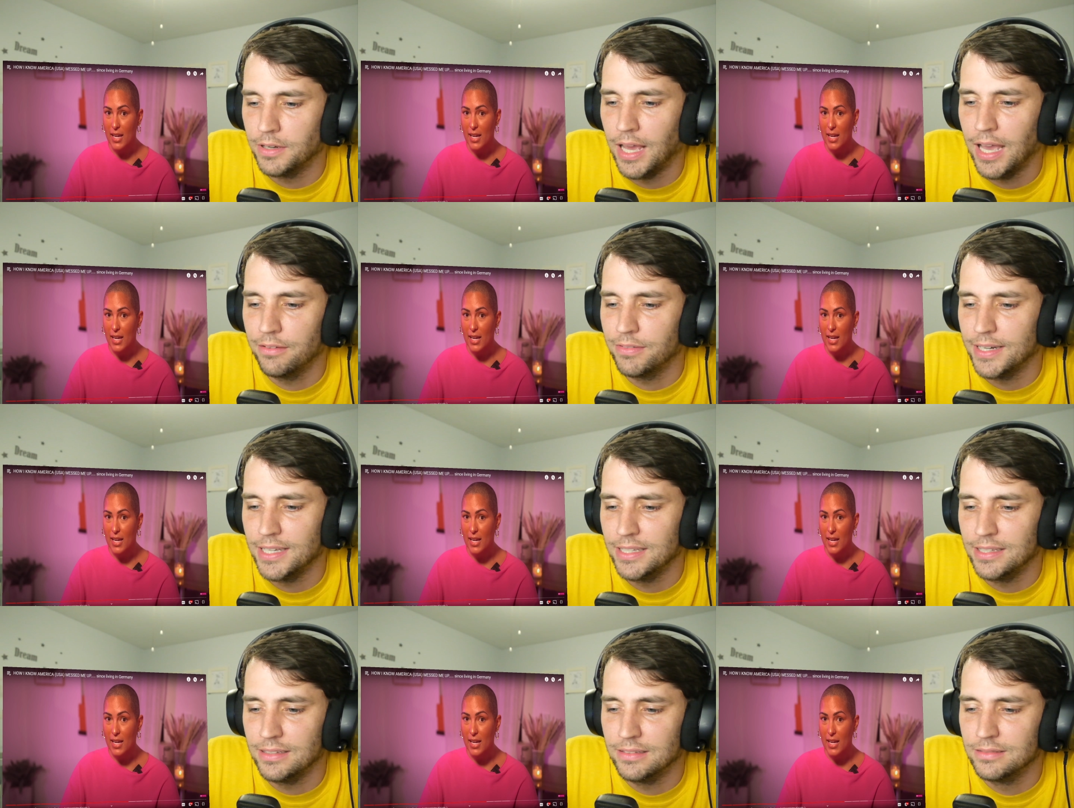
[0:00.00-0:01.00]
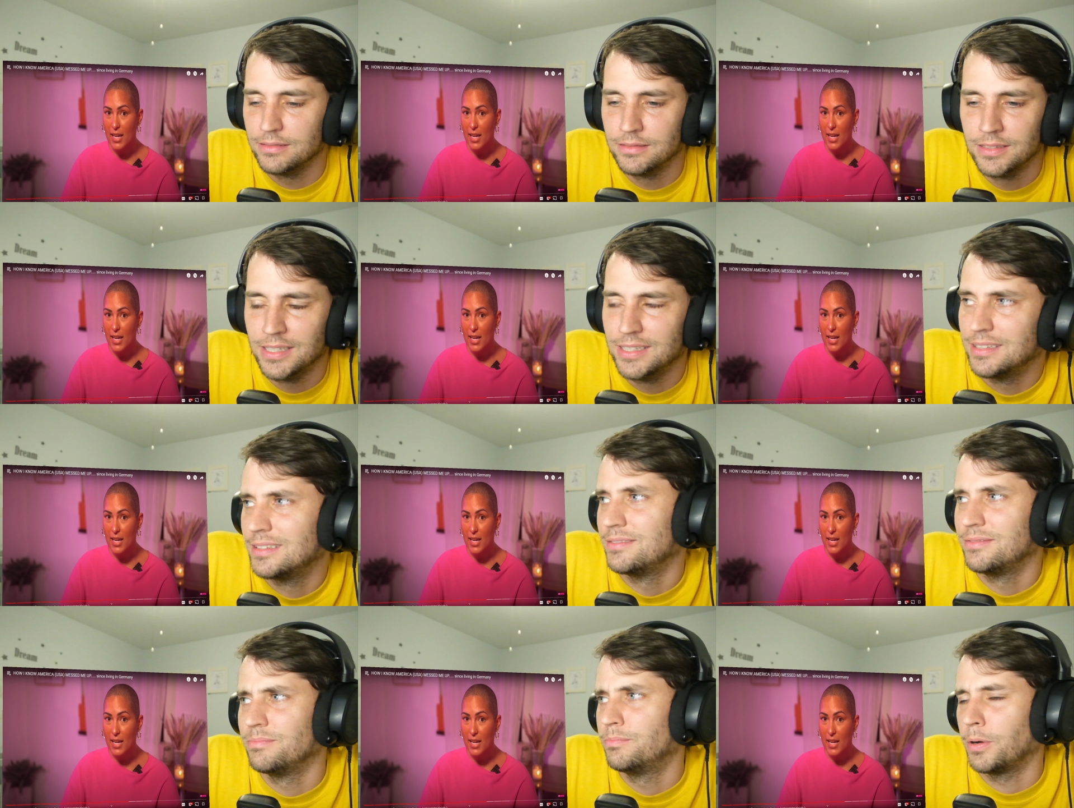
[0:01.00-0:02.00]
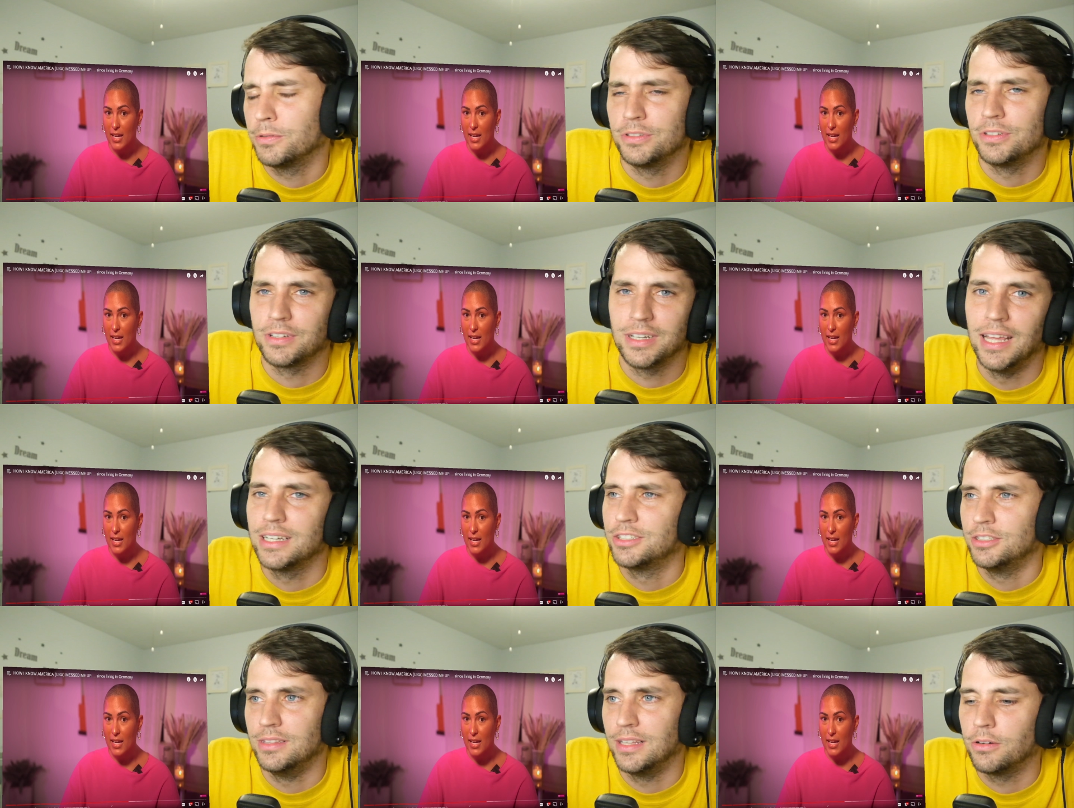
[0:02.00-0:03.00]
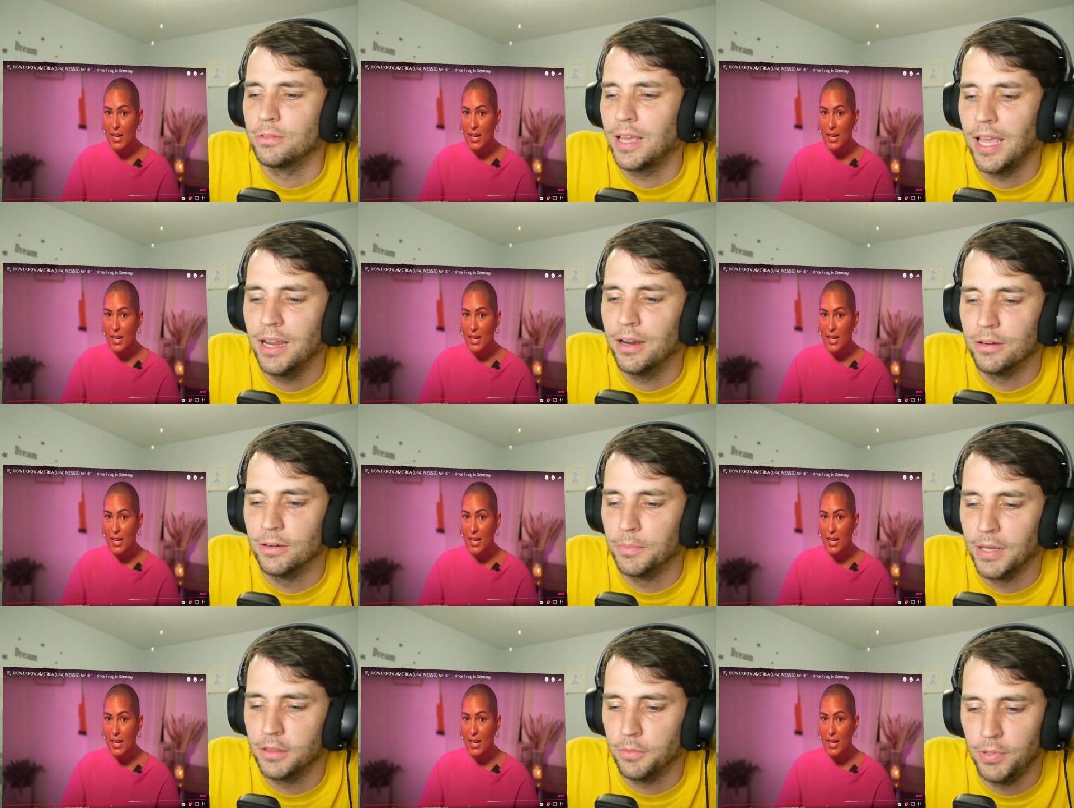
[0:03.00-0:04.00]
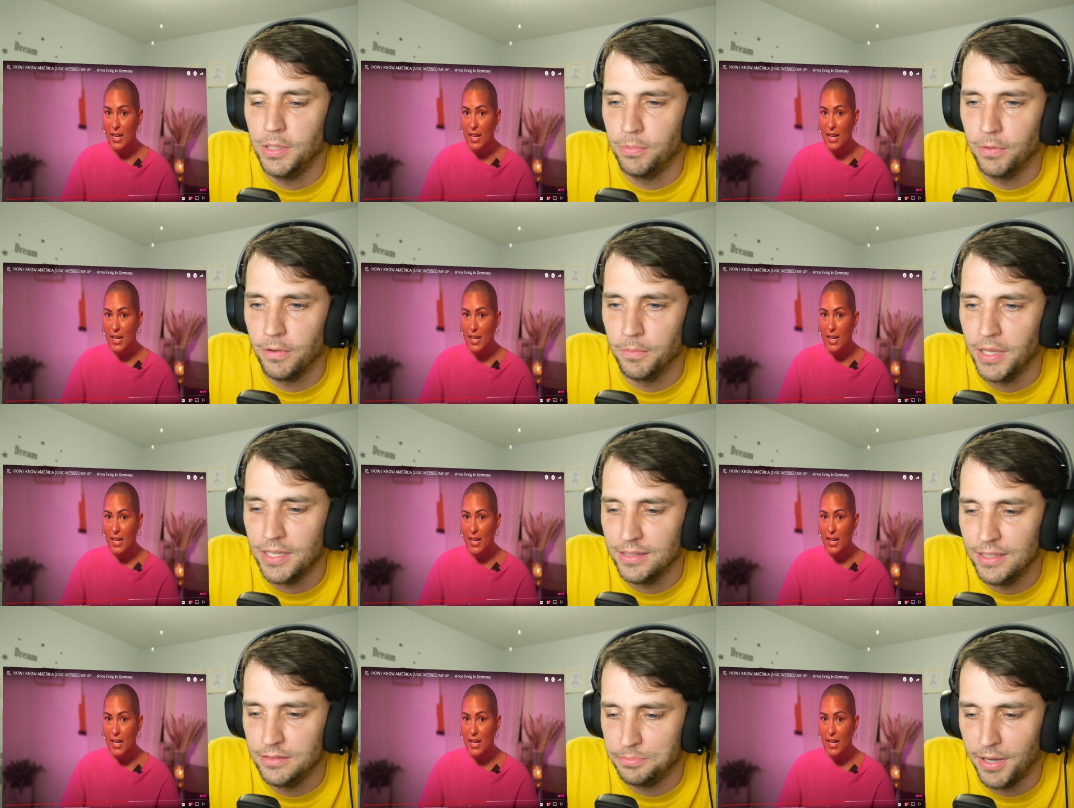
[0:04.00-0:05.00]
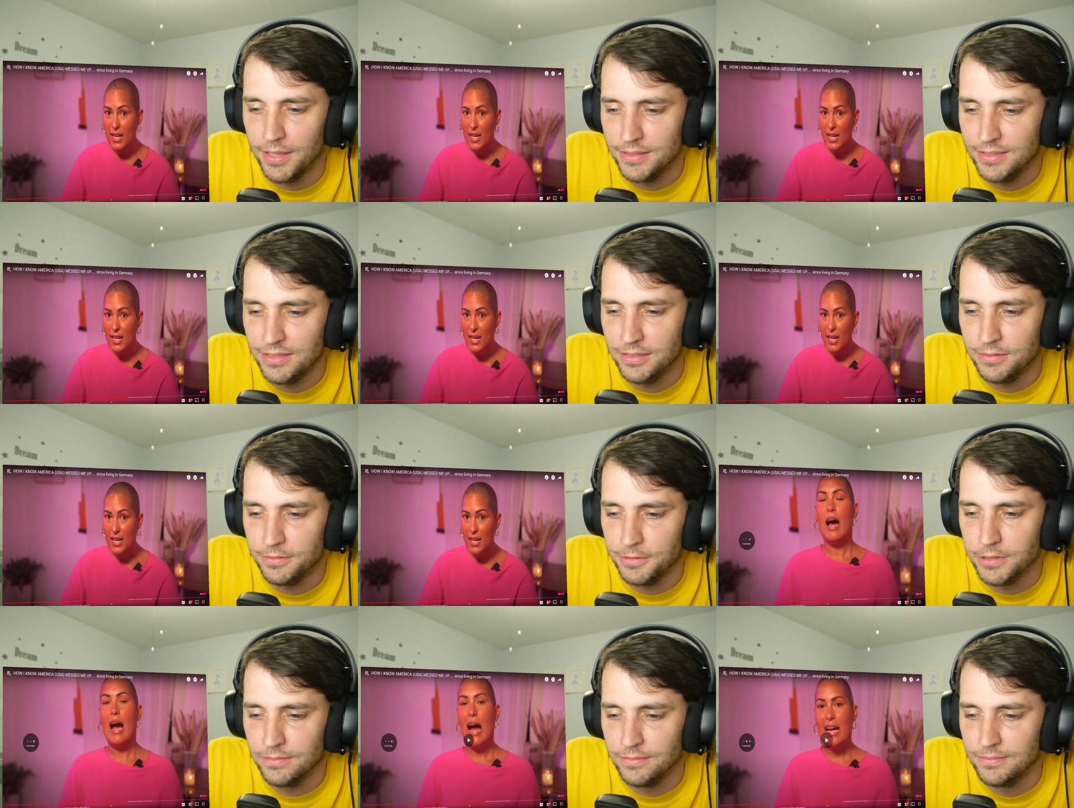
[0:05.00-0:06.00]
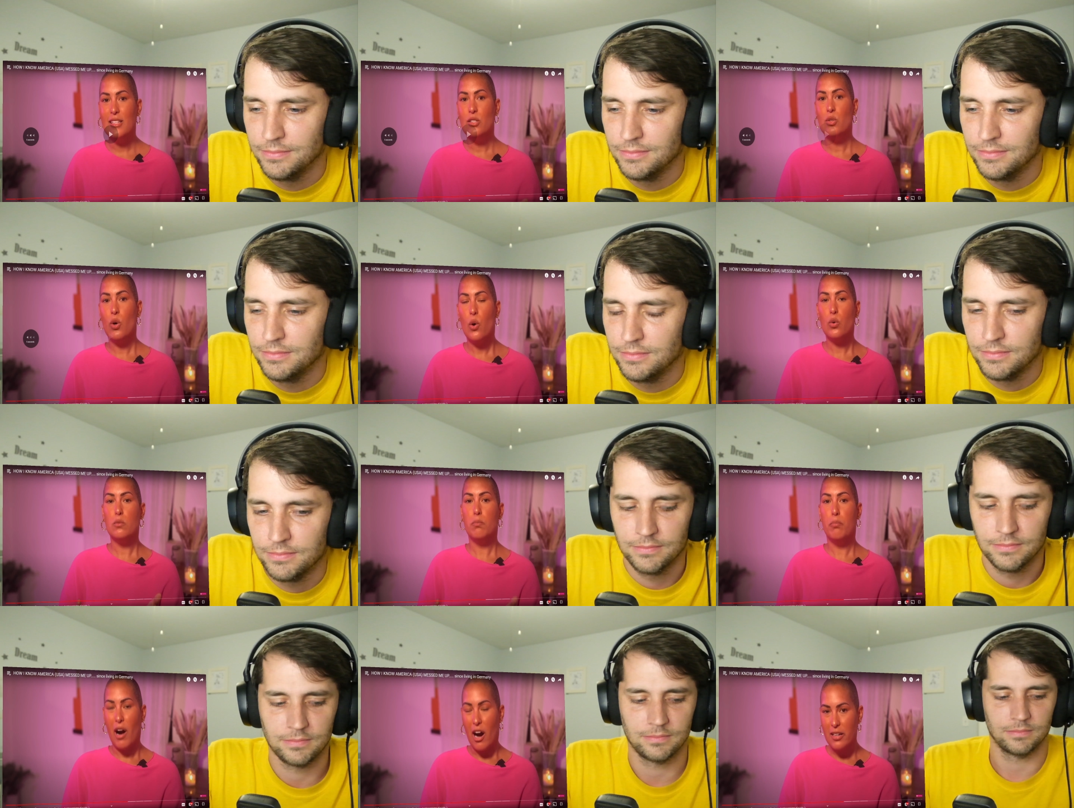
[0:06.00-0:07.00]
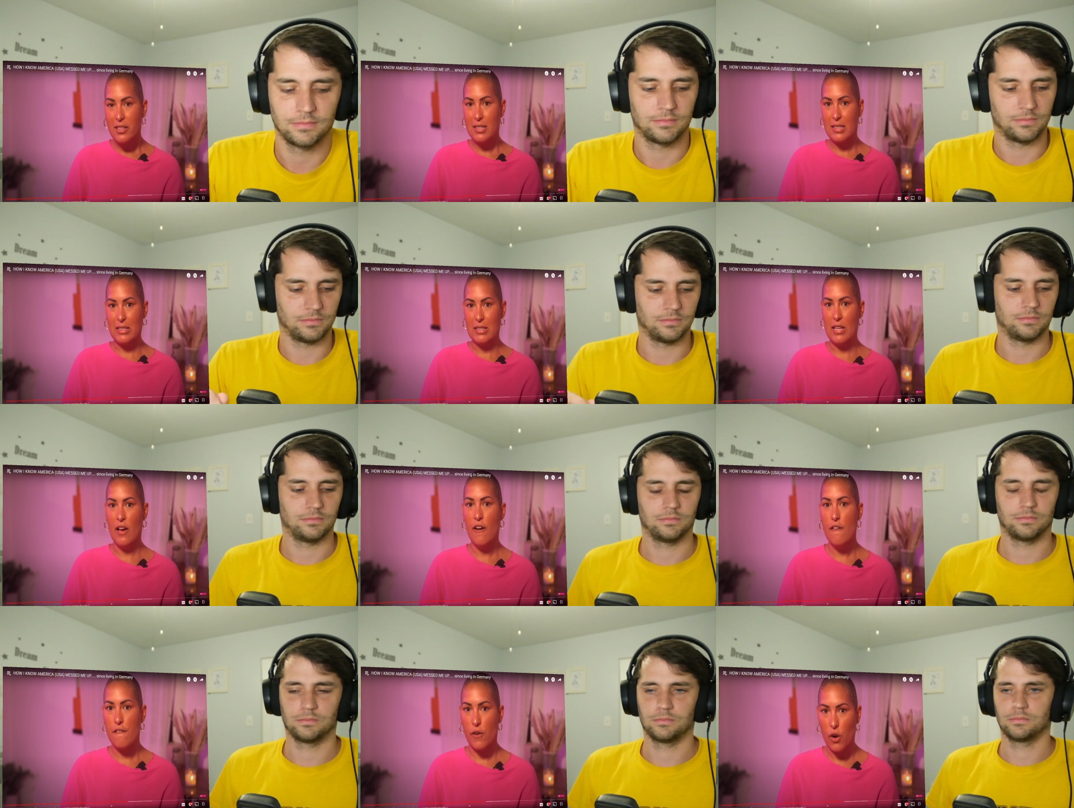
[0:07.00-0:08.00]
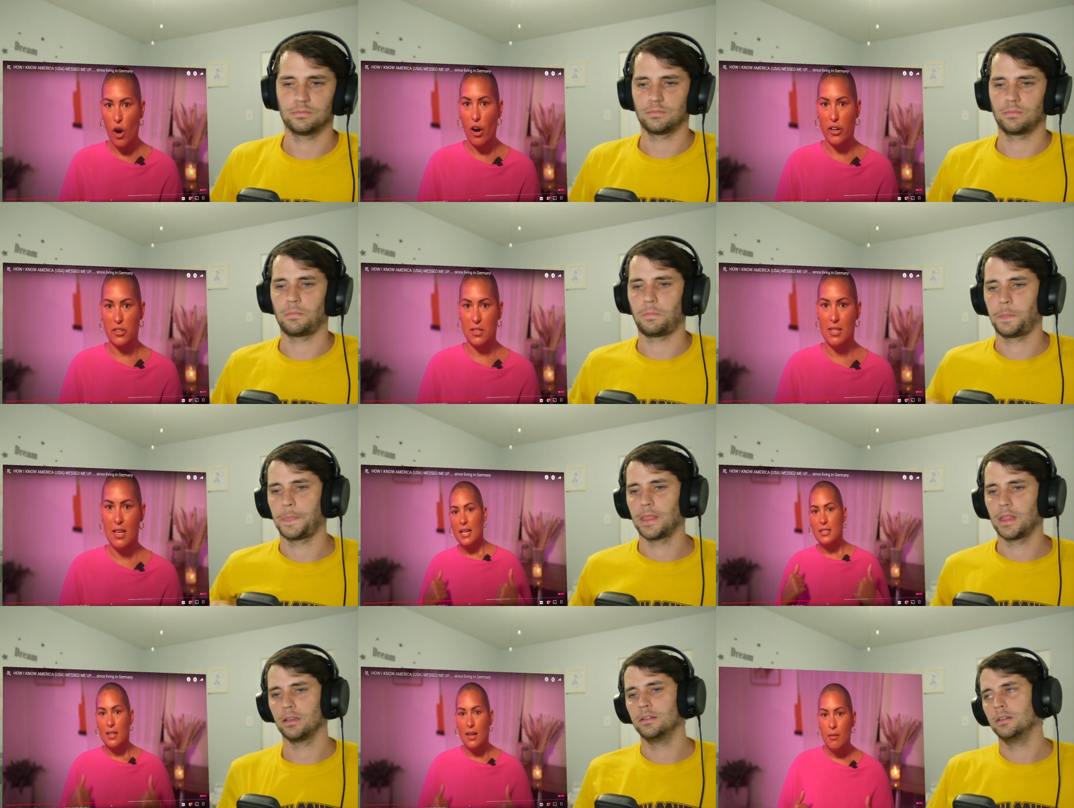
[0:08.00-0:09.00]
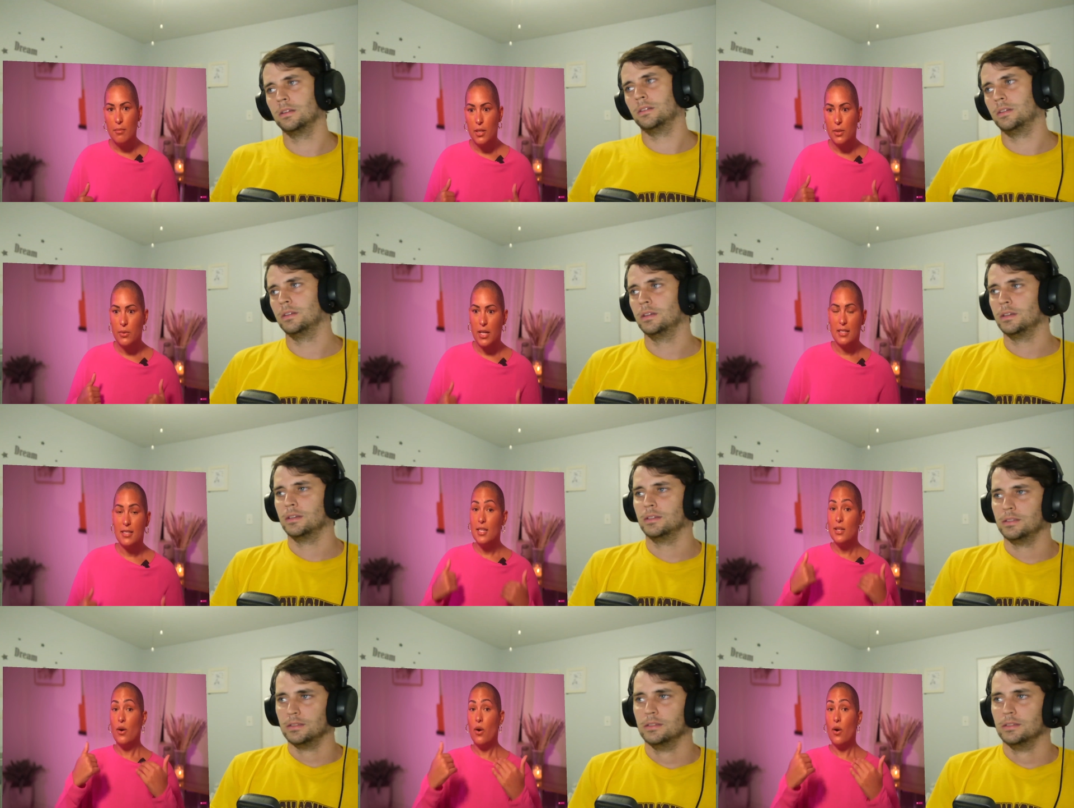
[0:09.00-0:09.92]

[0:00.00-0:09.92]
Speaker 1: have any personal connection. They don't care about the people they're making these policies for.
Speaker 2: Ice cold boxes for hearts. As a company, when I see